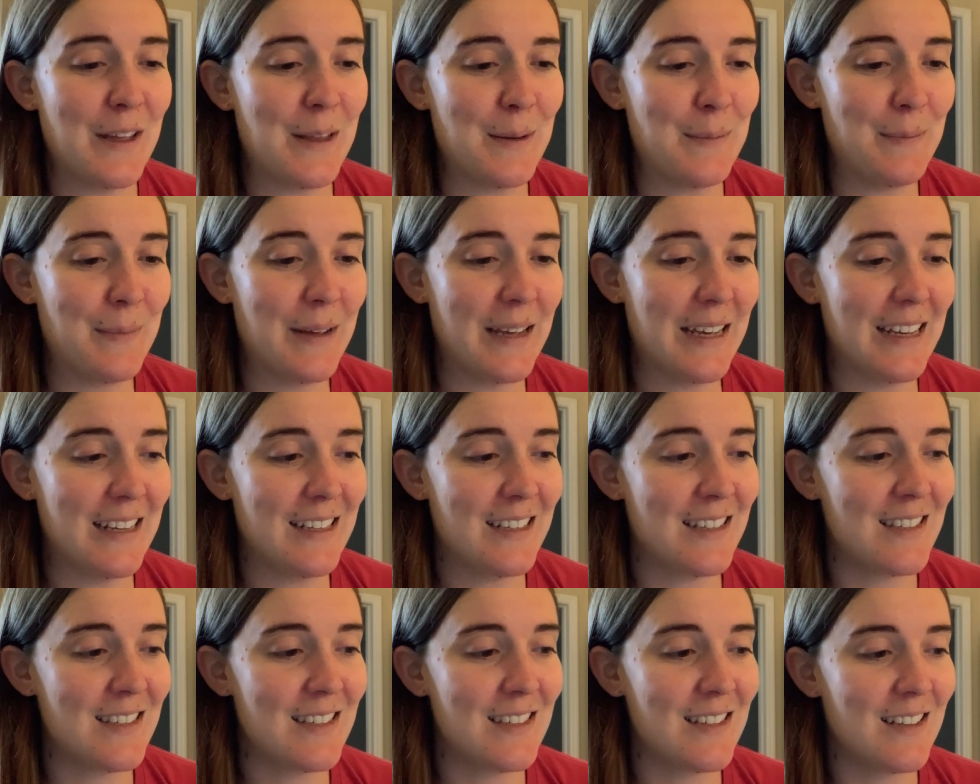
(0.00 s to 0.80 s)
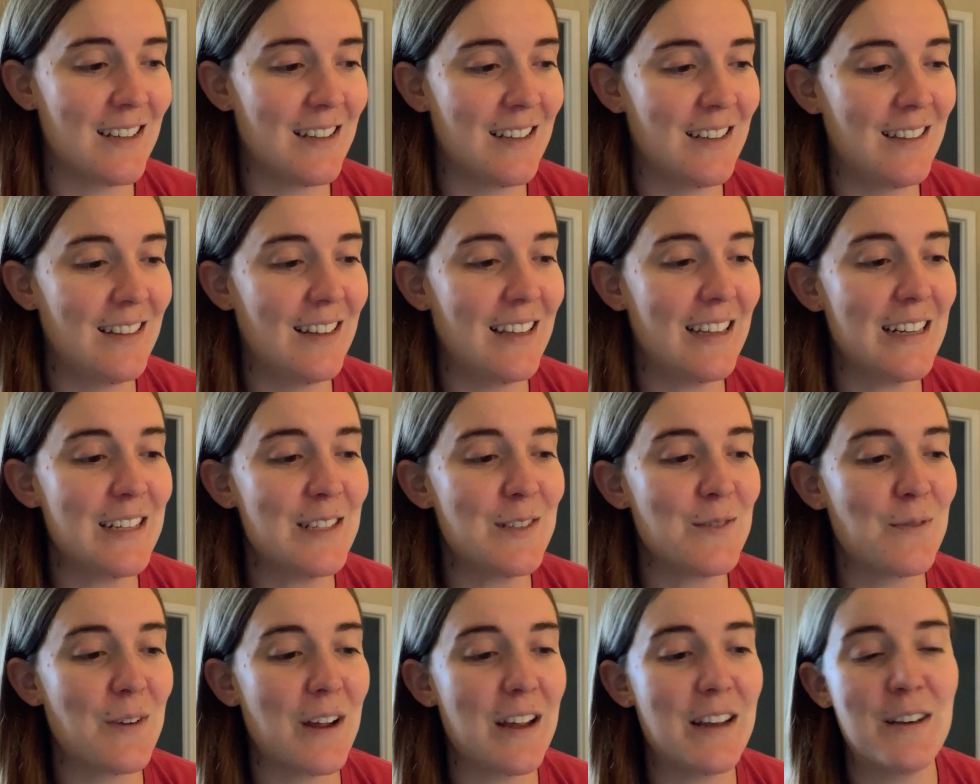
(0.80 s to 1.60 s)
and miss. Let
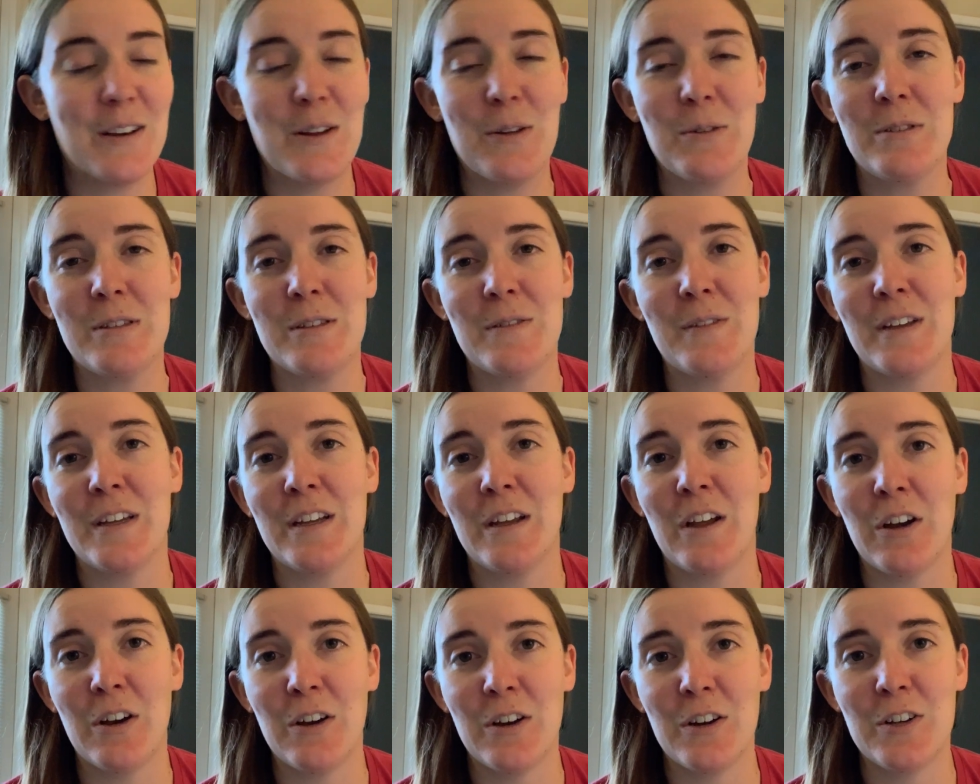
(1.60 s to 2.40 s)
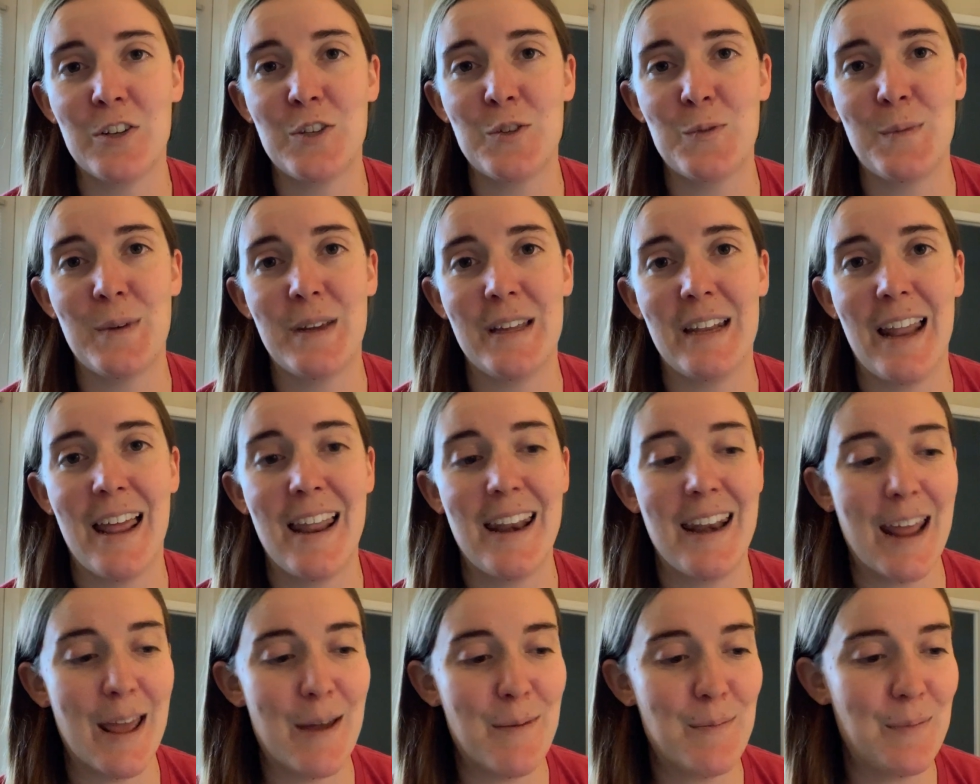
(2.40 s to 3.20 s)
us write notes of encouragement
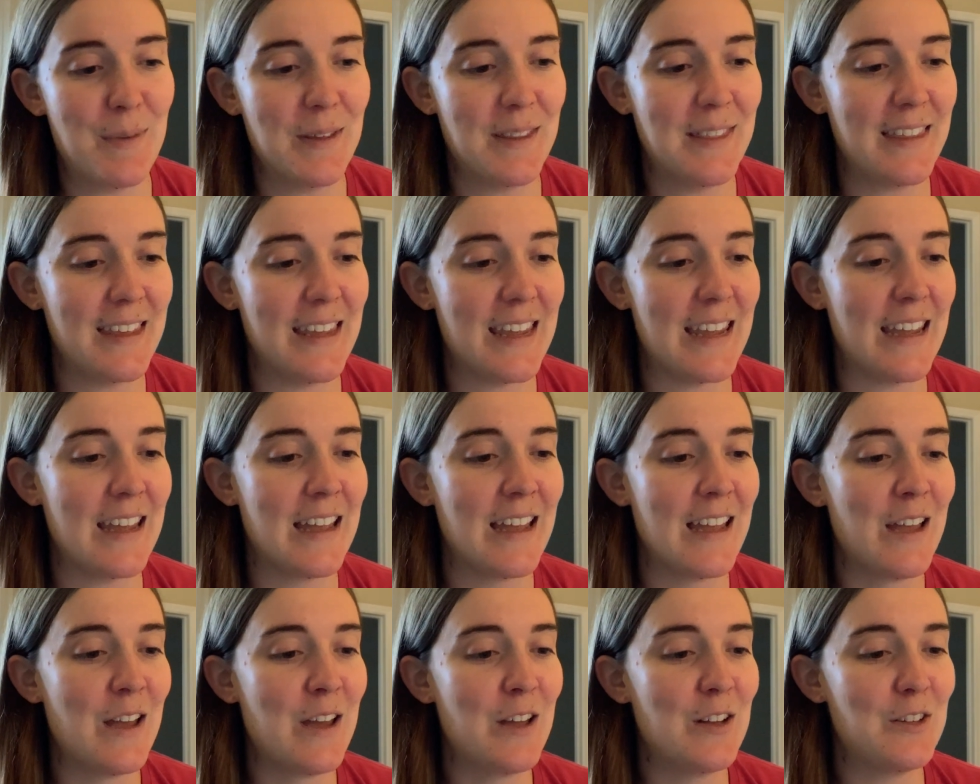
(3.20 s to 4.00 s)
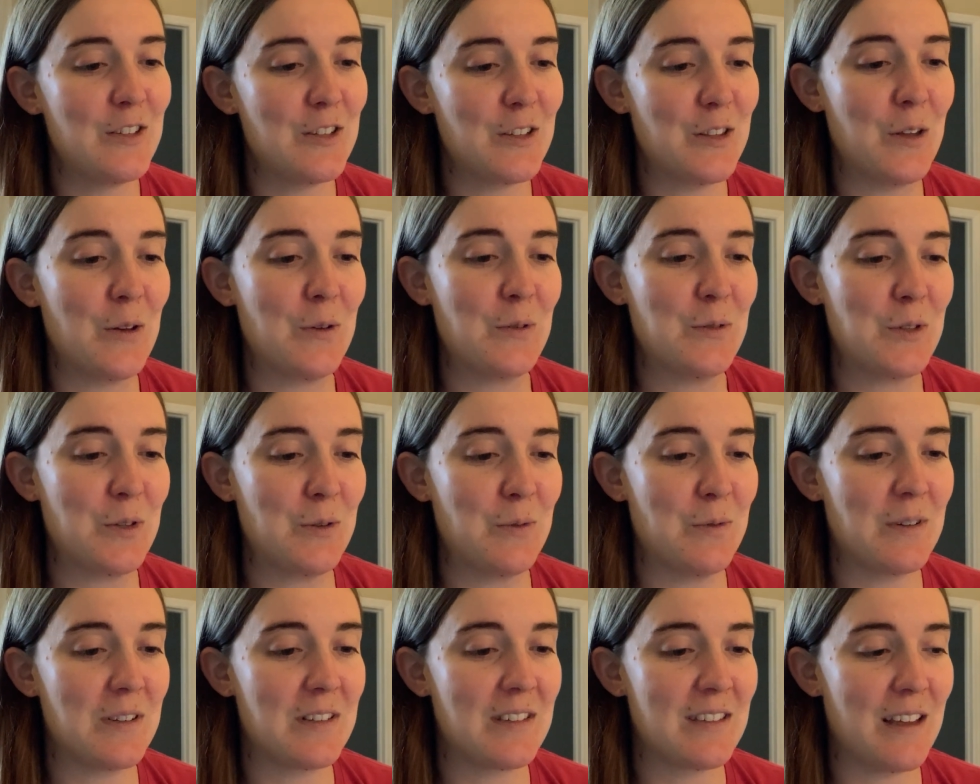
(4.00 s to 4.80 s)
and empathy to those
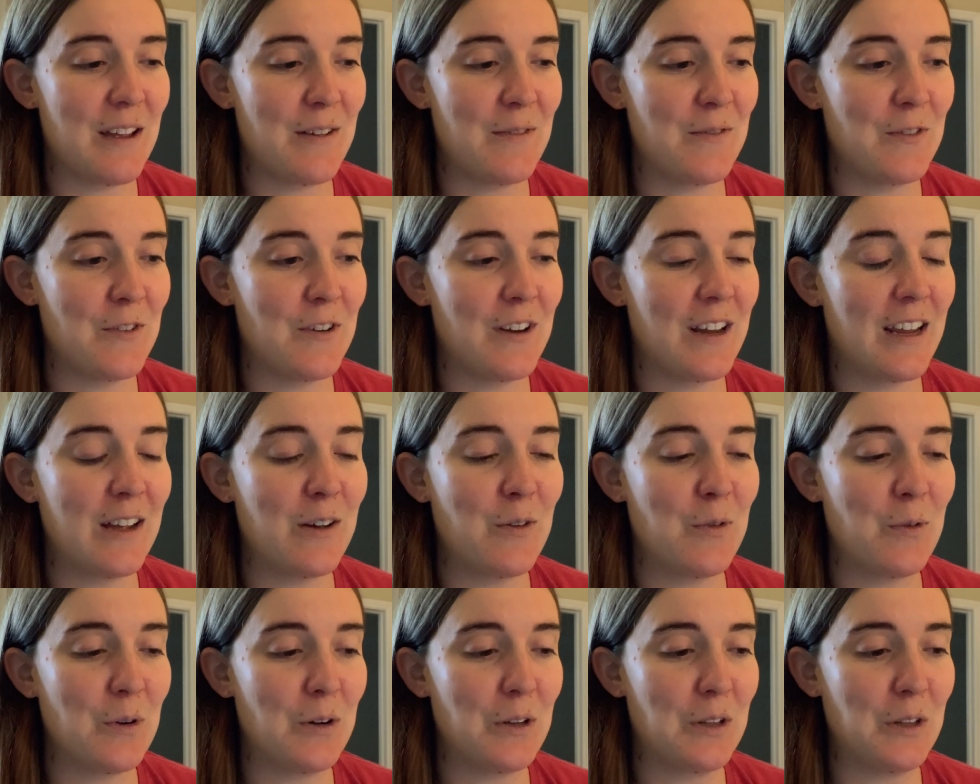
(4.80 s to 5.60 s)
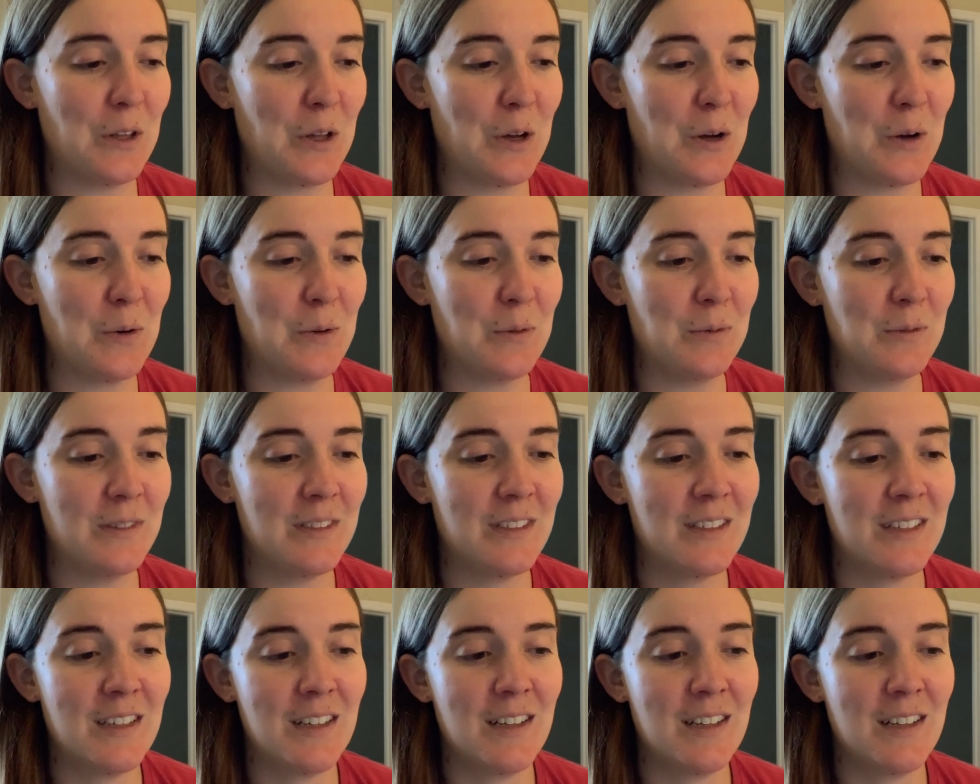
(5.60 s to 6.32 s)
who are suffering or alone.